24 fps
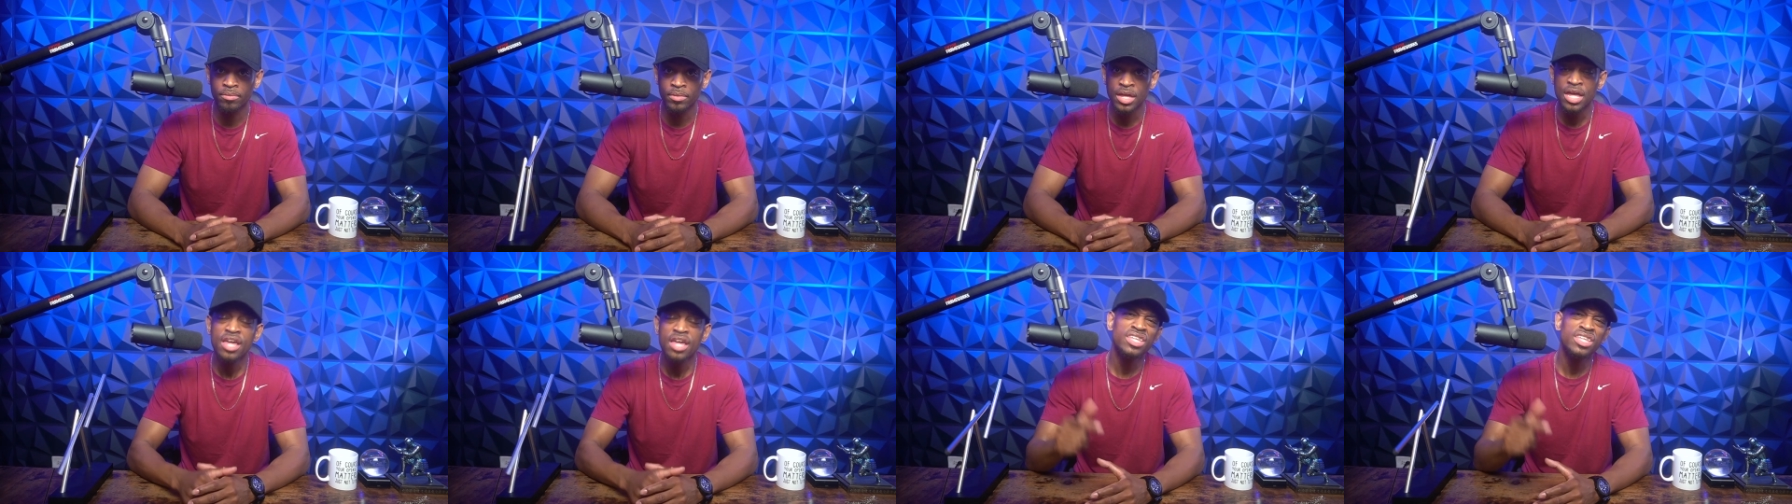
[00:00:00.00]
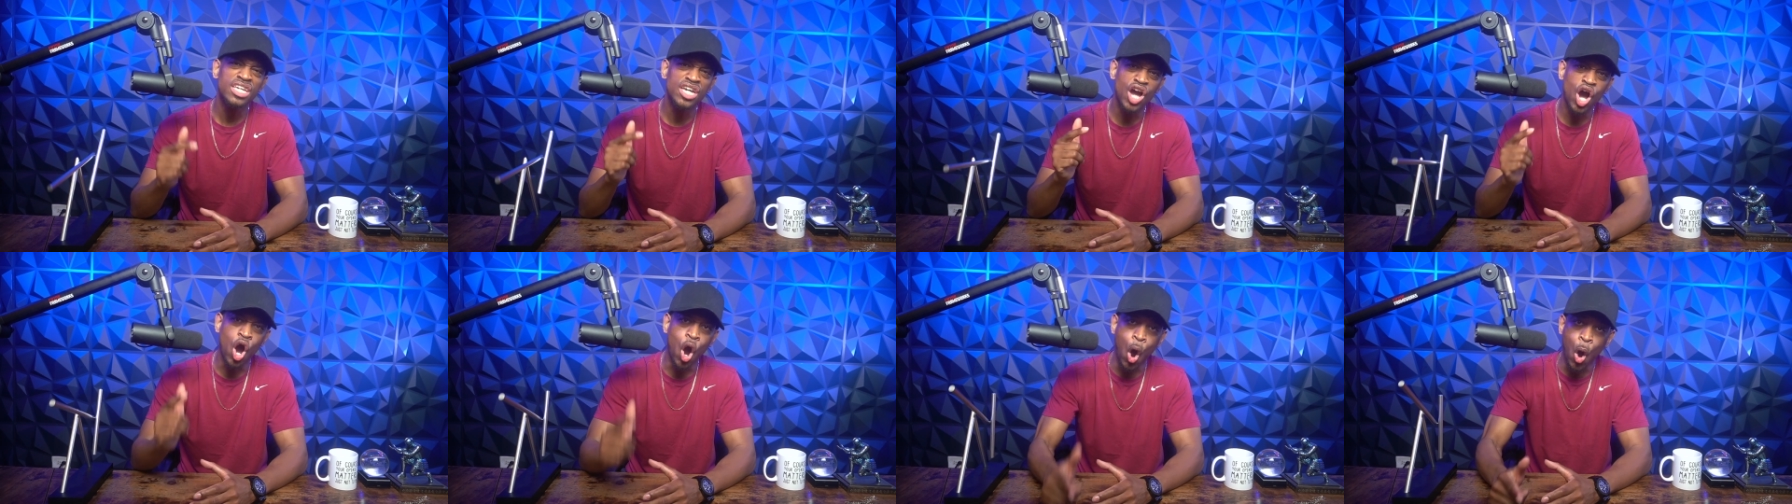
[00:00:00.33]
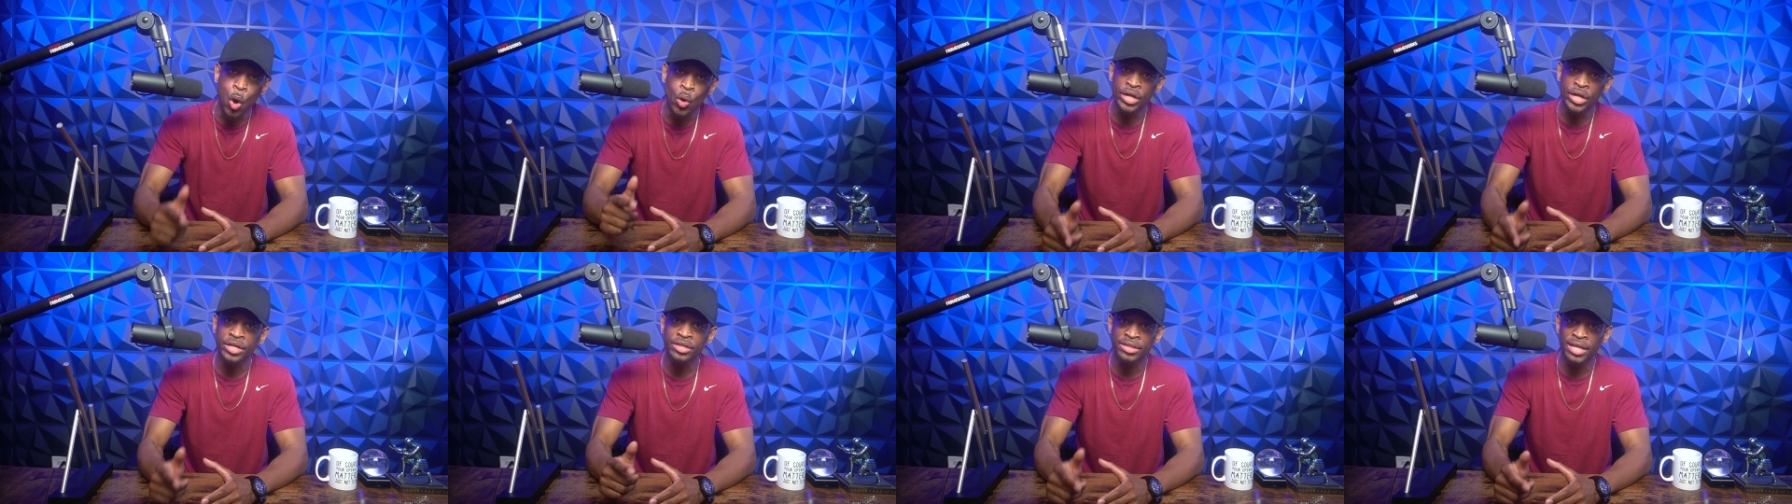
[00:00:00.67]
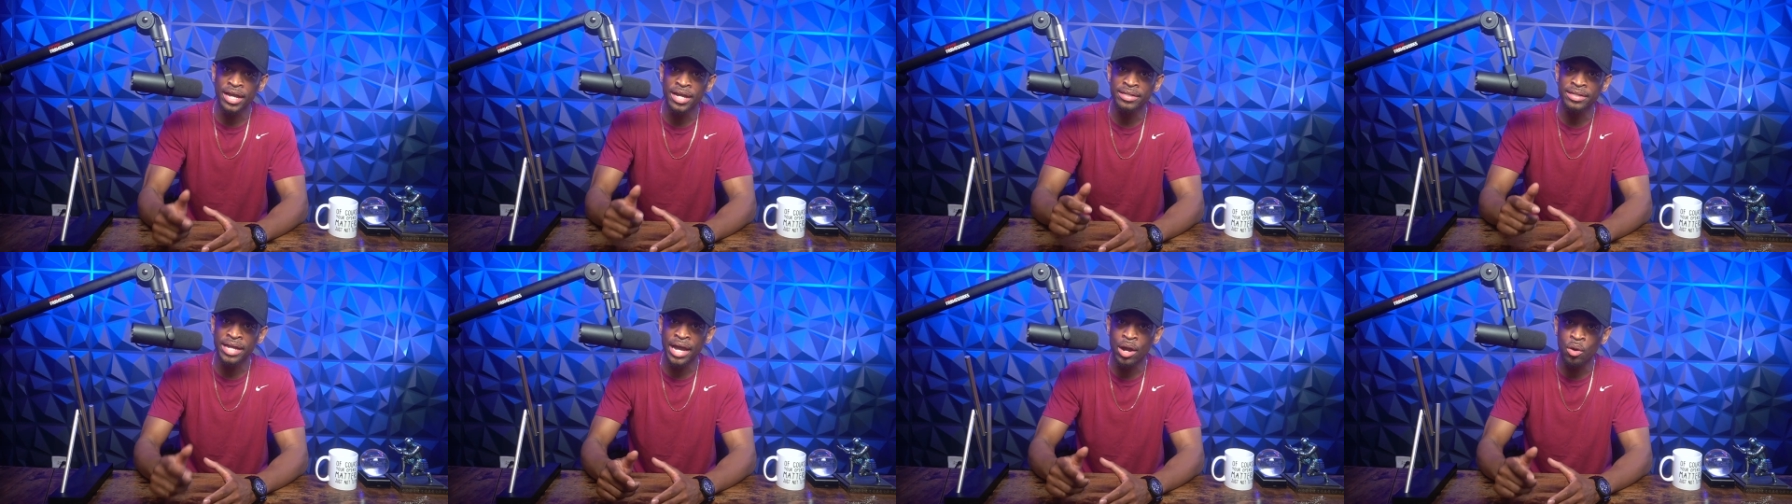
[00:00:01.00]
The only
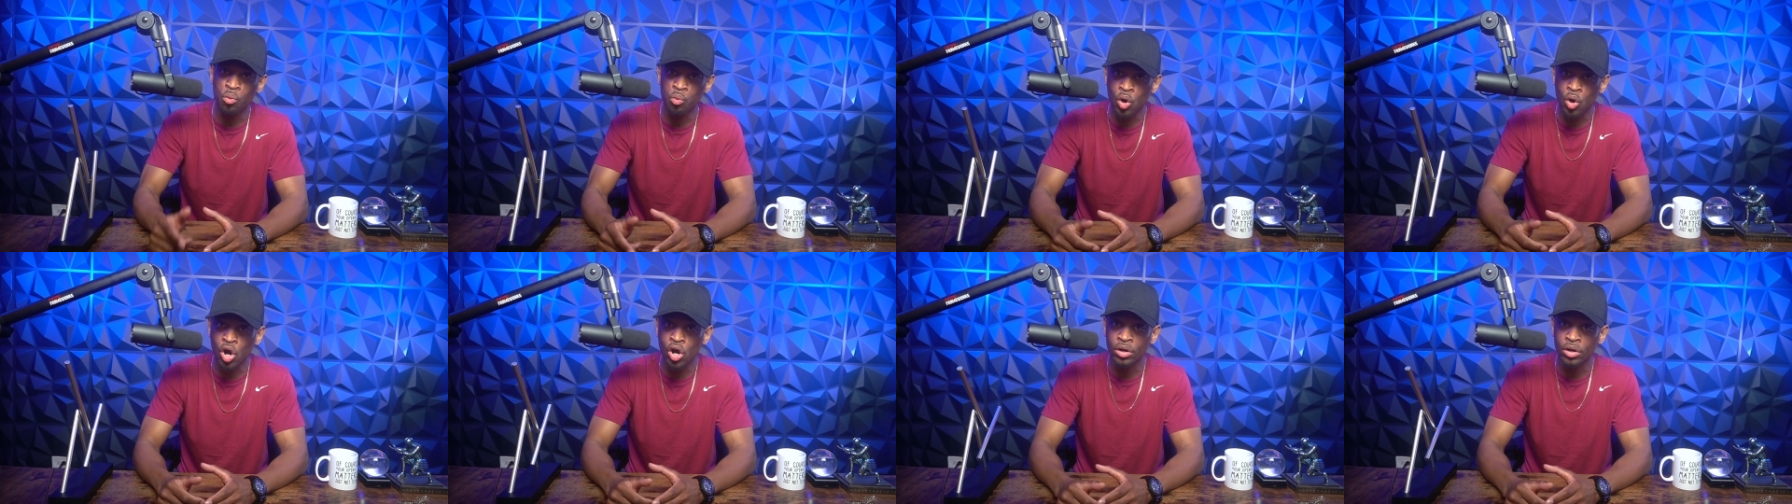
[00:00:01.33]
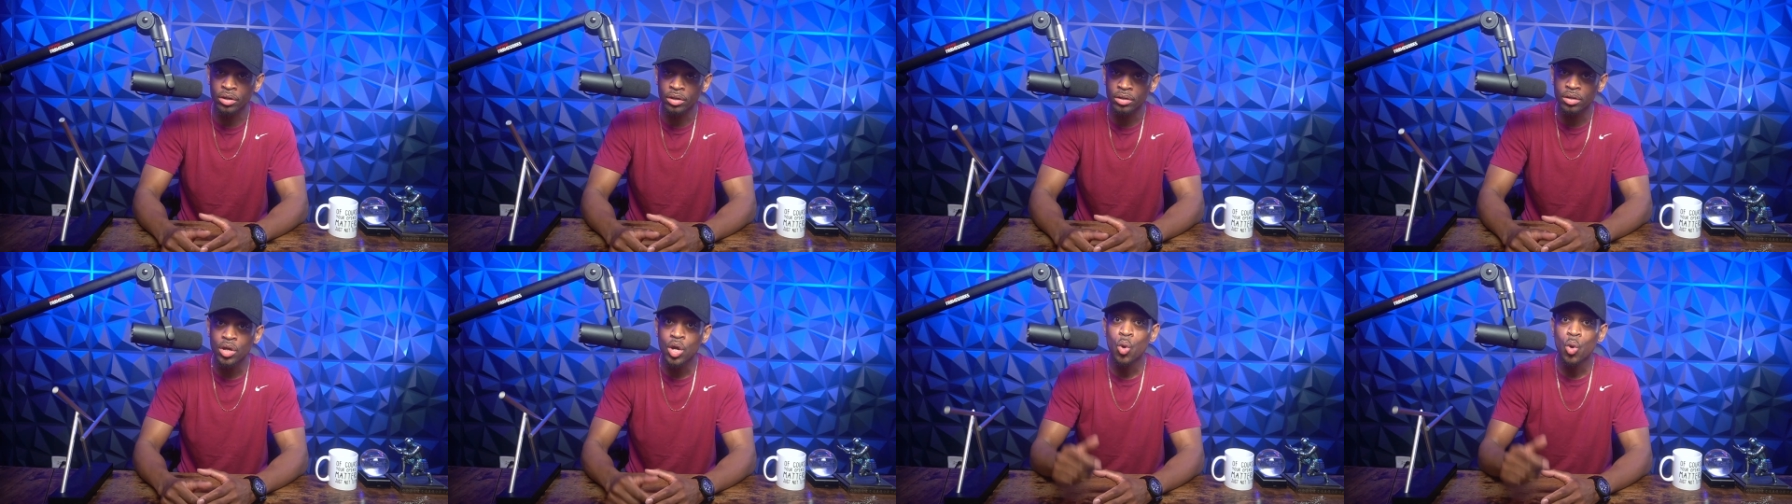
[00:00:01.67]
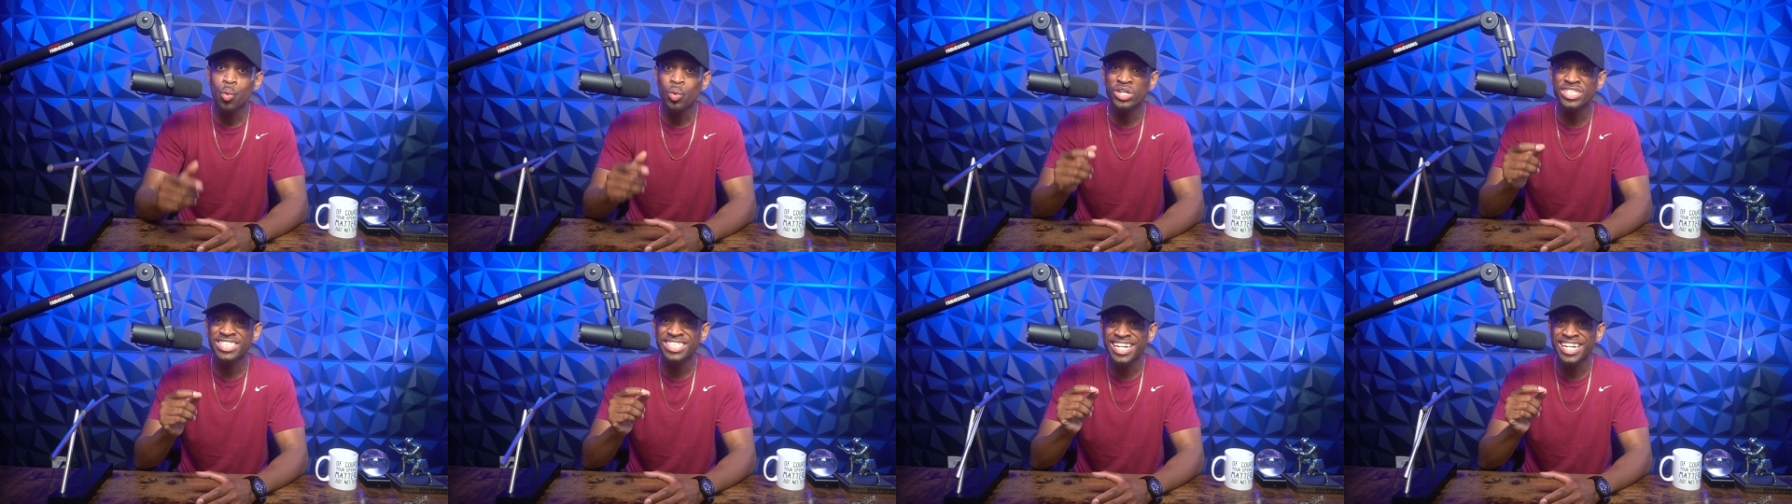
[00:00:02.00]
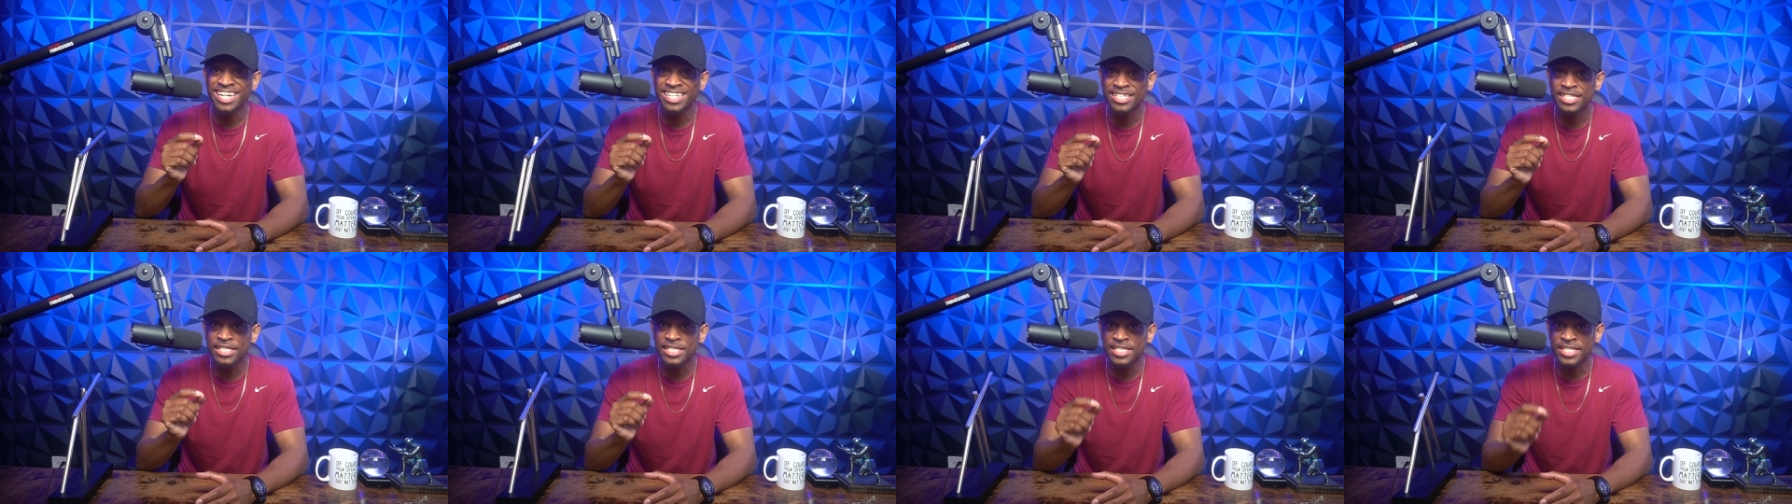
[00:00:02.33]
thing that worked was
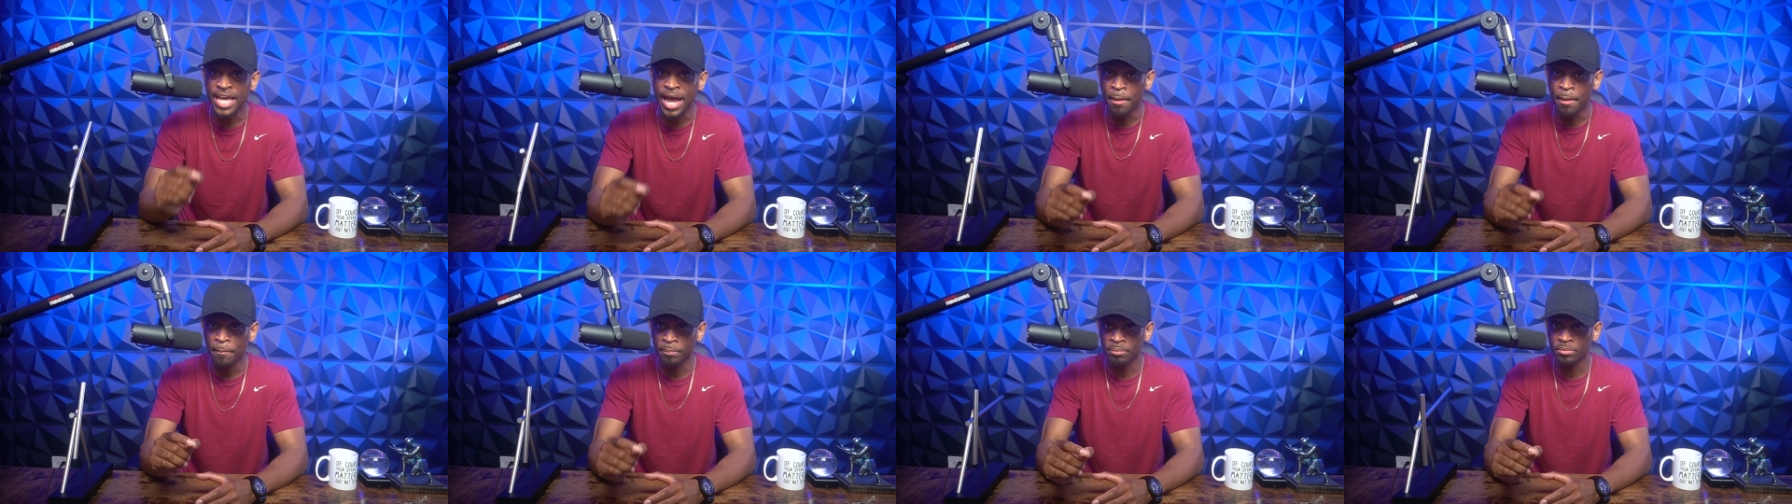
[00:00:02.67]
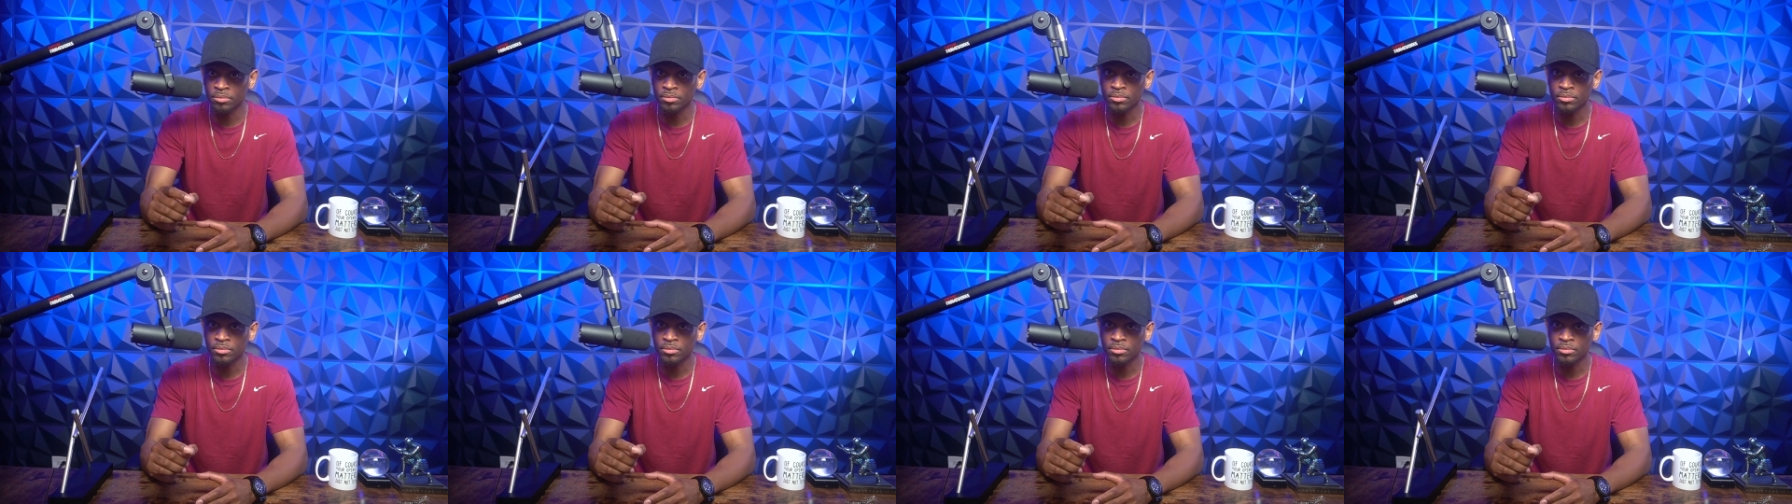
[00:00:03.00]
contempt